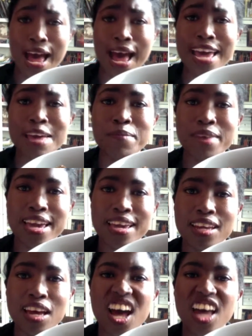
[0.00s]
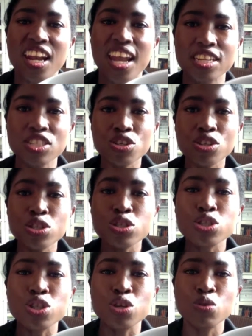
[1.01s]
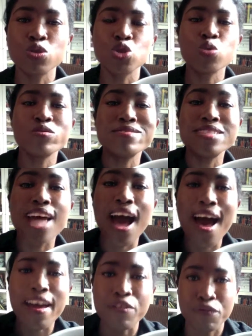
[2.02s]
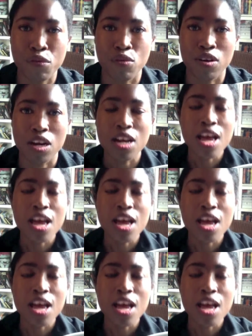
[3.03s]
I made a lentil stew to die for,